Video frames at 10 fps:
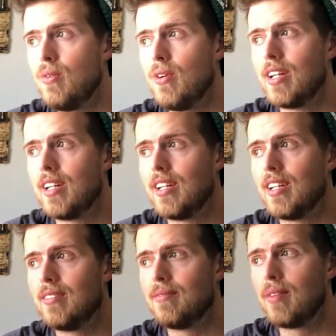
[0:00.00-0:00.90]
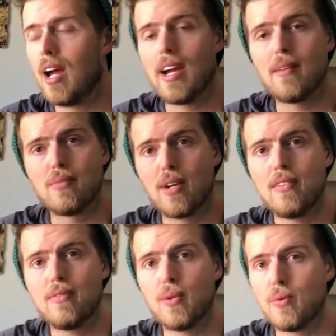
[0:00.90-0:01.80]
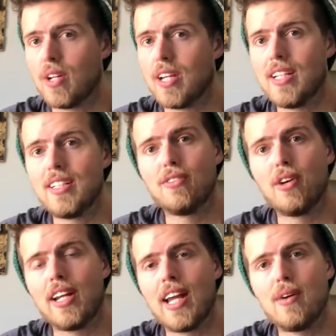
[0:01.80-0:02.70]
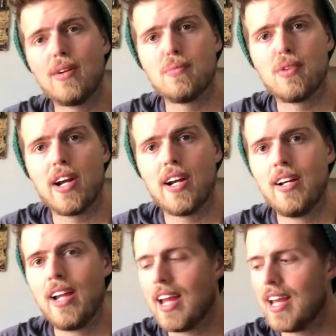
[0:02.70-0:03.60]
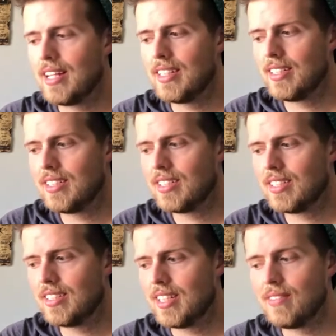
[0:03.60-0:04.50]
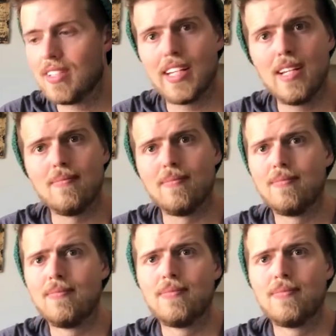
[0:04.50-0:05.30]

you, and I am praying for you. I want to end right now in a prayer and just give it to him.